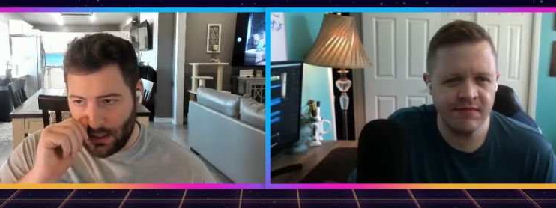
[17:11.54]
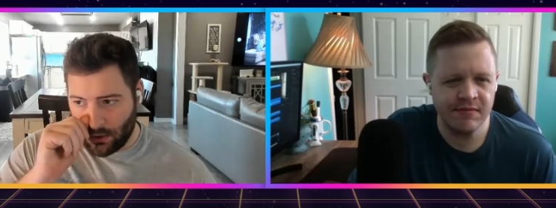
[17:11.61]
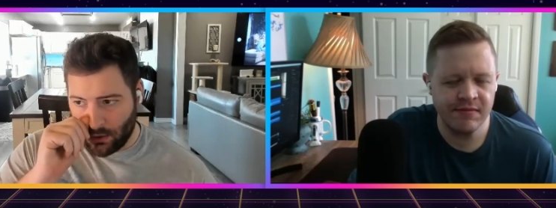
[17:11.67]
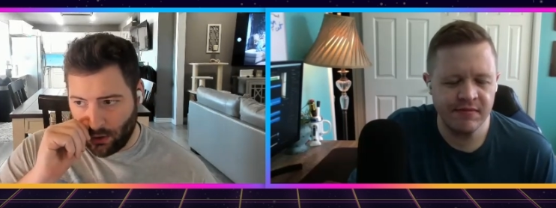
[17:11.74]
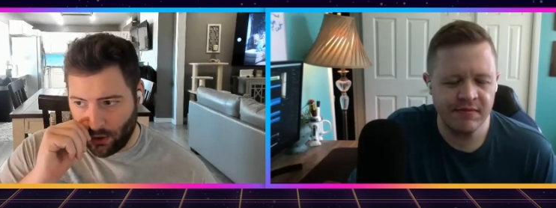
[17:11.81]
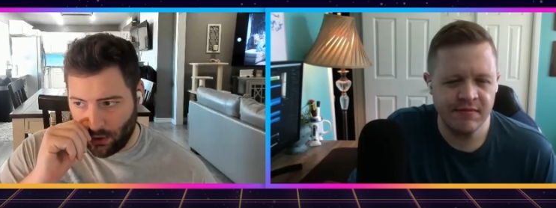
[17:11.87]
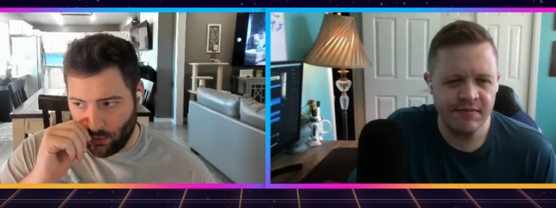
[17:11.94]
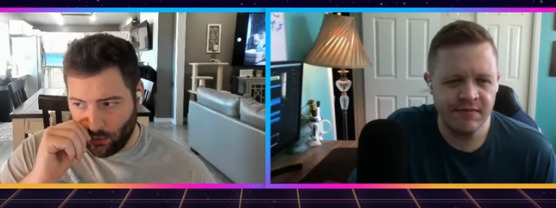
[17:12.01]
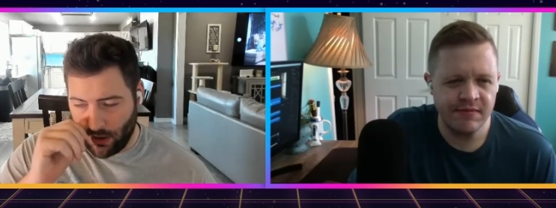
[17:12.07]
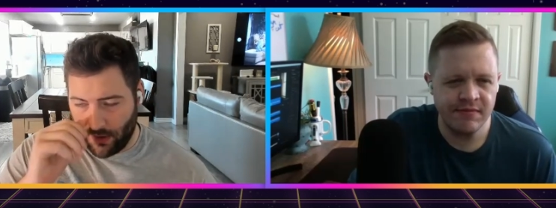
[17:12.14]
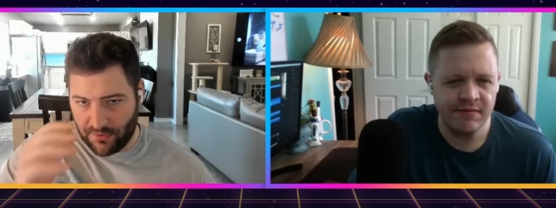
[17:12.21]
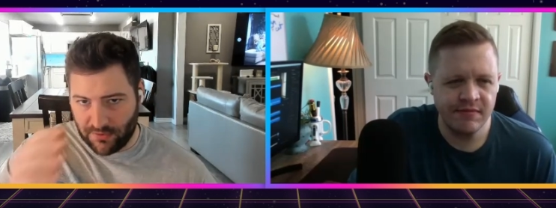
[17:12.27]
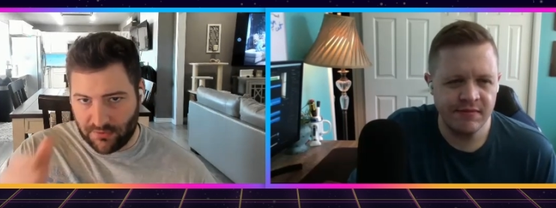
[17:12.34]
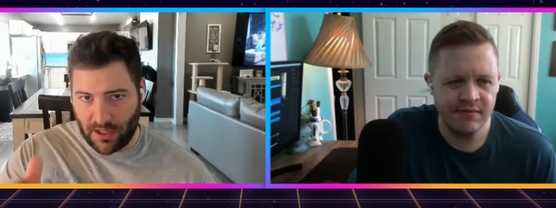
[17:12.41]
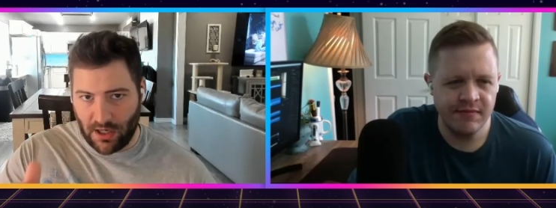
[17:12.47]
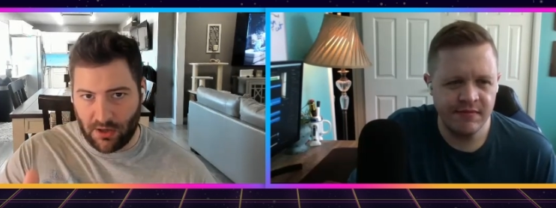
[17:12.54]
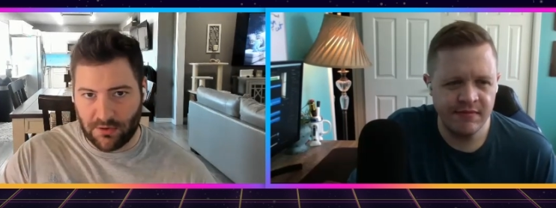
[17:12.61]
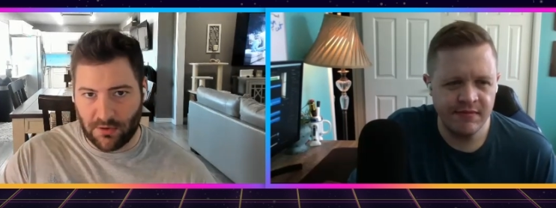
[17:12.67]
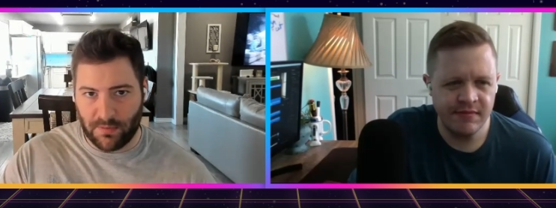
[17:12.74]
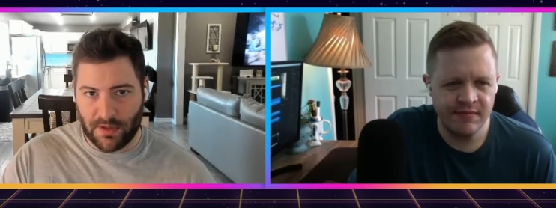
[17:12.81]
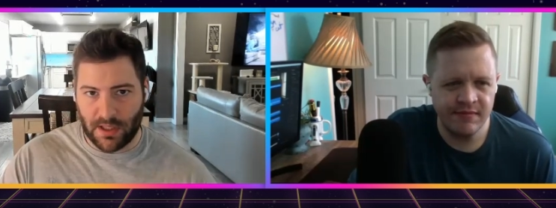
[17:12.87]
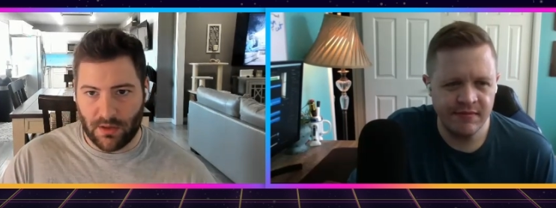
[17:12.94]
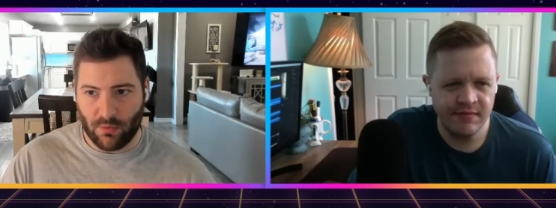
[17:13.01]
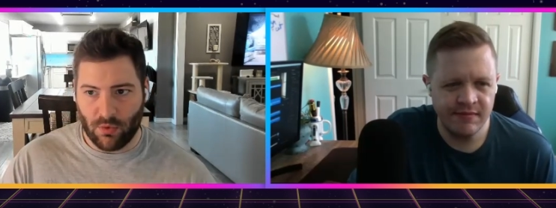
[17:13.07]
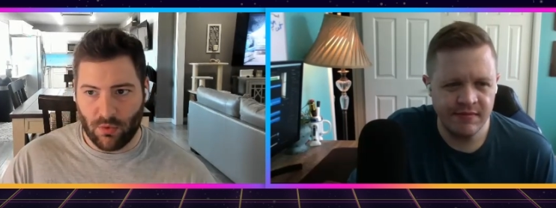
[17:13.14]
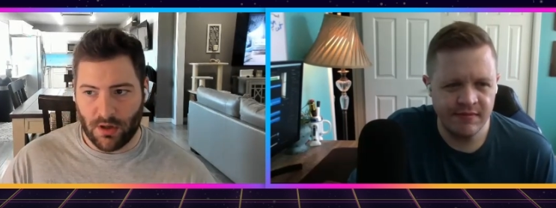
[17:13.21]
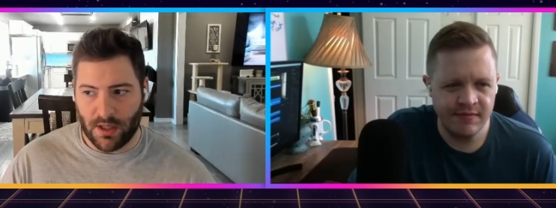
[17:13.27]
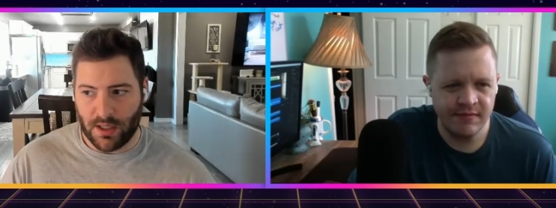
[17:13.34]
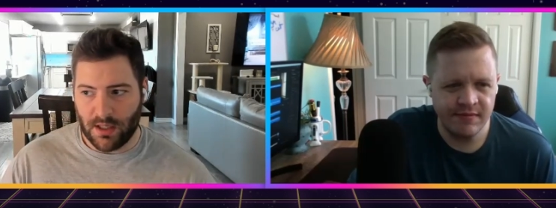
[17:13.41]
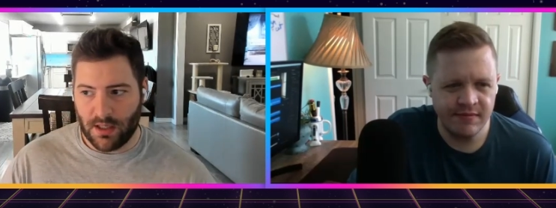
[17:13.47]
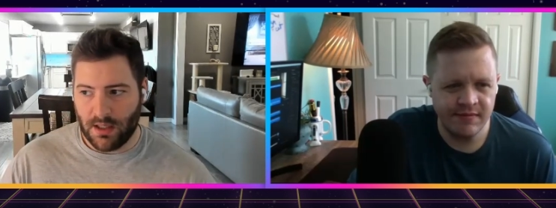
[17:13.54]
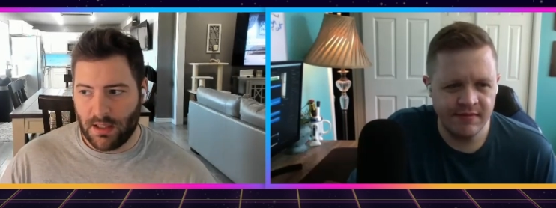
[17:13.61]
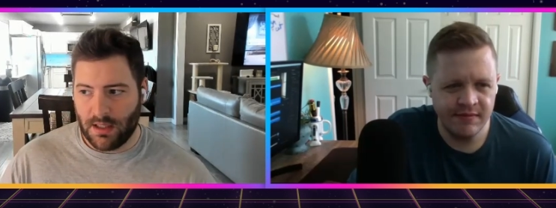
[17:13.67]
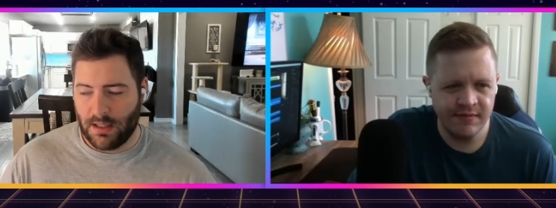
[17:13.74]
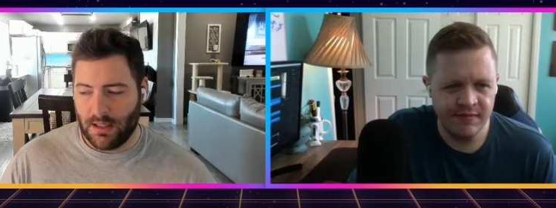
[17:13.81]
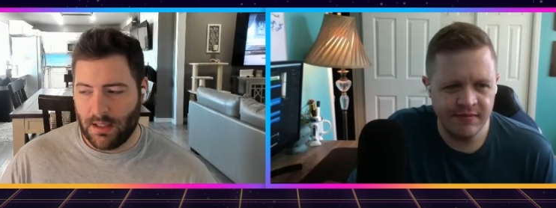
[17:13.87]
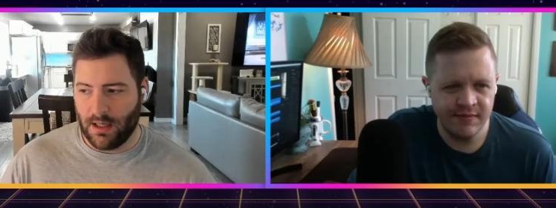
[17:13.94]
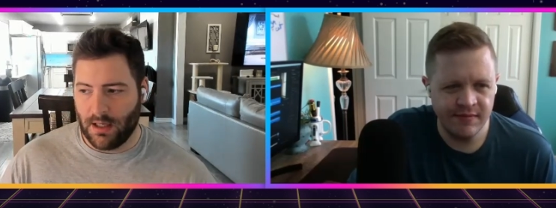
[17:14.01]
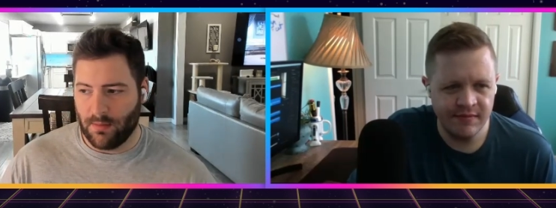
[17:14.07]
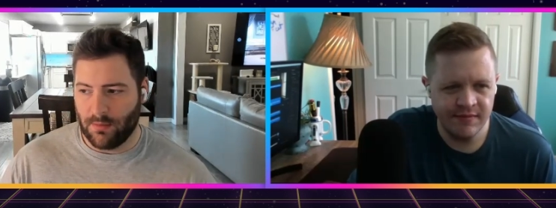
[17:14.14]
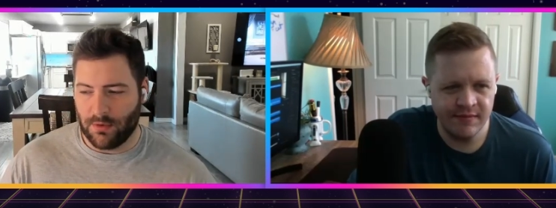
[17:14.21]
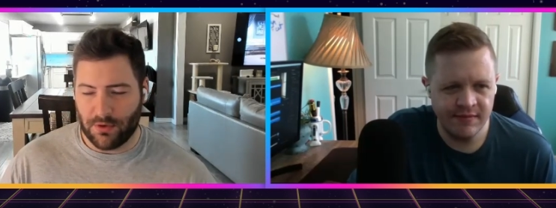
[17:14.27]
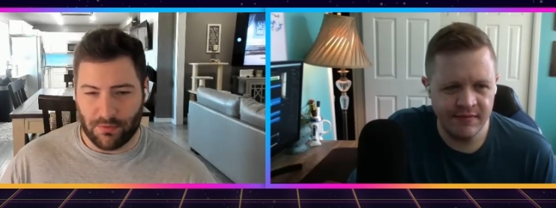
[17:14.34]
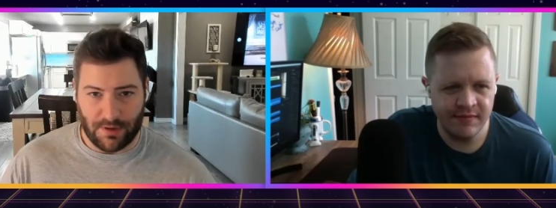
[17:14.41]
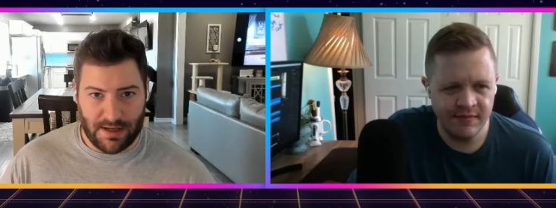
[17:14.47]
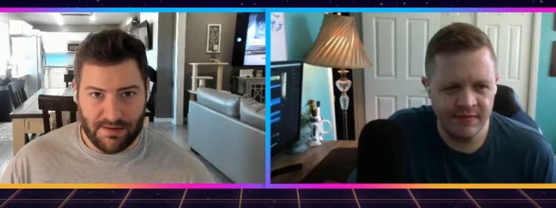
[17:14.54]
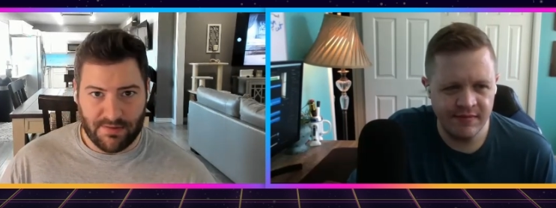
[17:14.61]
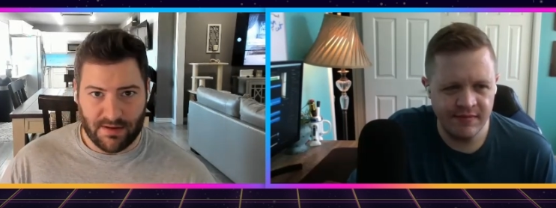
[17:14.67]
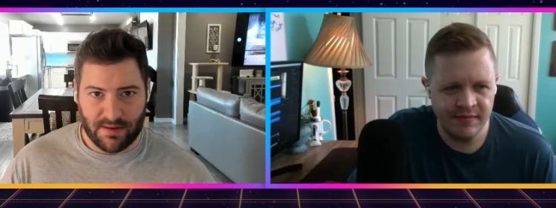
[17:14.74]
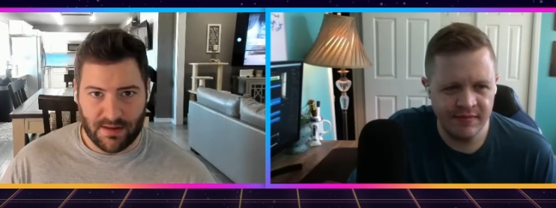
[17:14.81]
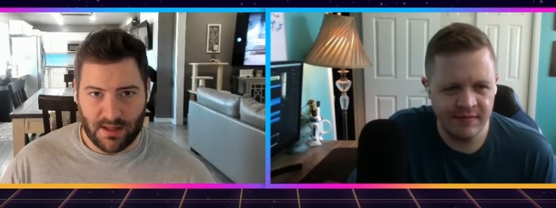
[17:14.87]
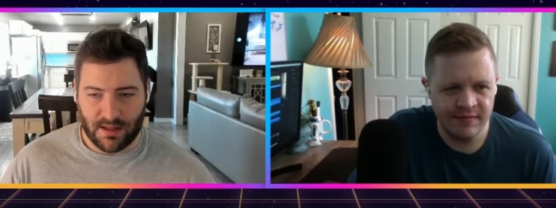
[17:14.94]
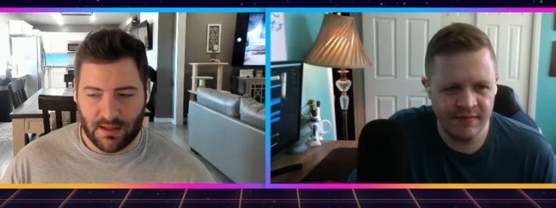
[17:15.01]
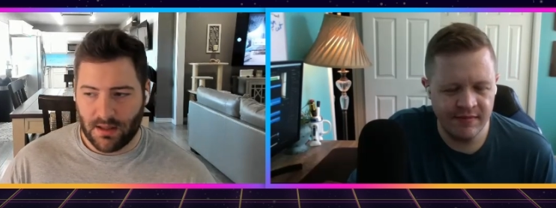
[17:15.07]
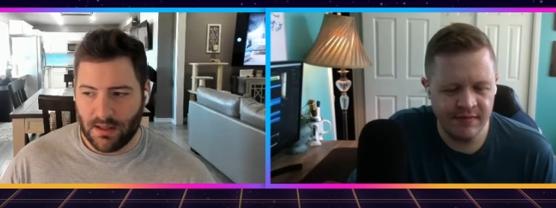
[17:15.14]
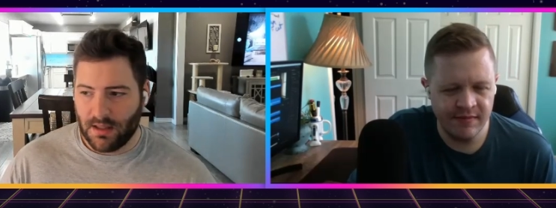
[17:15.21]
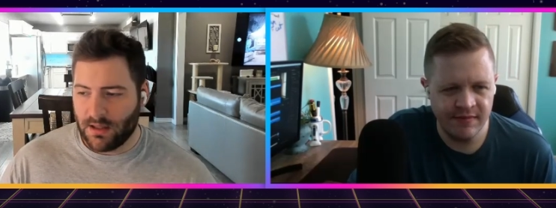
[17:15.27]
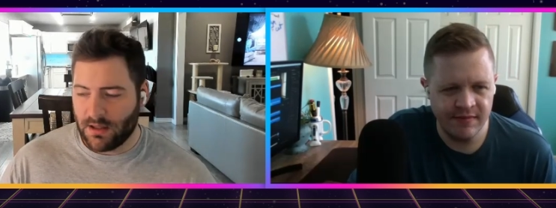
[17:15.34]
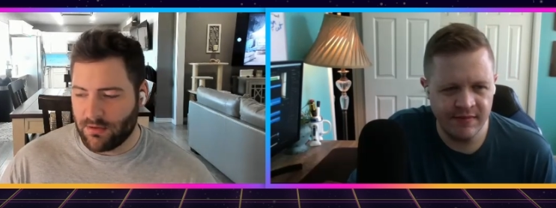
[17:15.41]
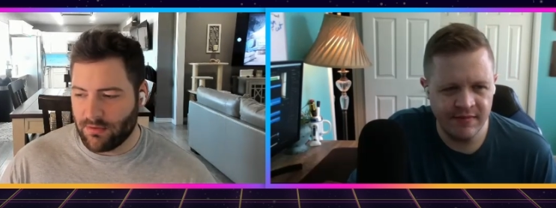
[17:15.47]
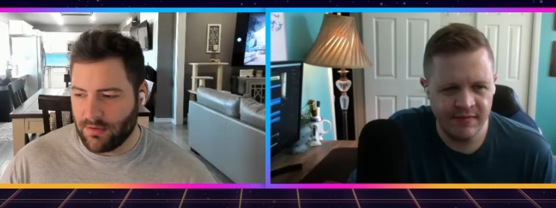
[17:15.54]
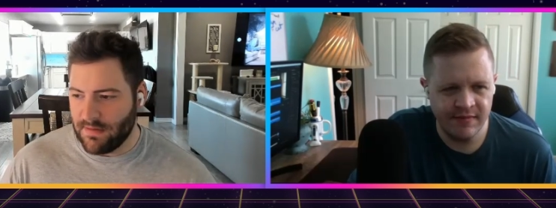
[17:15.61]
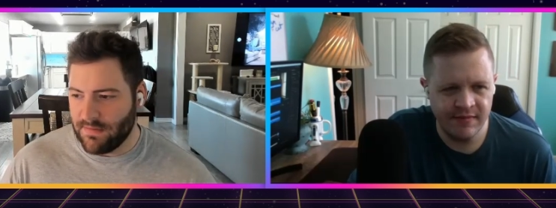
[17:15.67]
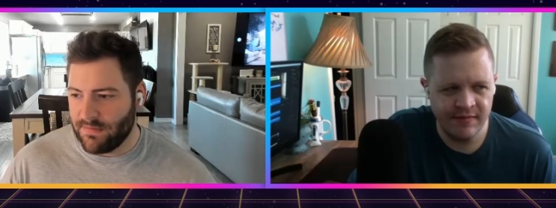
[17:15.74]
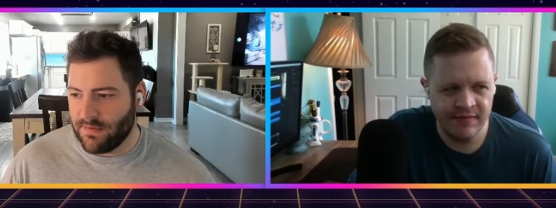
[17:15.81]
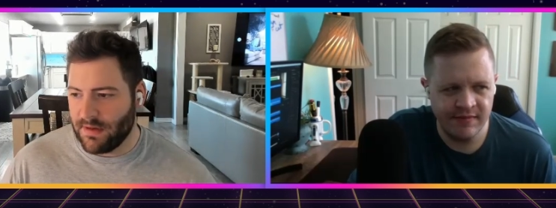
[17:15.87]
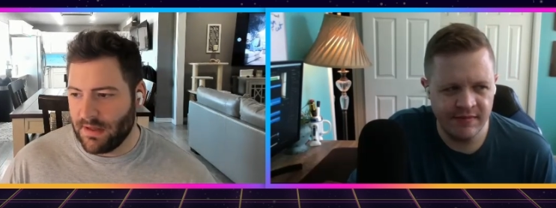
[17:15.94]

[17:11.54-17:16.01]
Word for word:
Speaker 1: Carl Weathers' character being one, um, Grief, I think, Grief.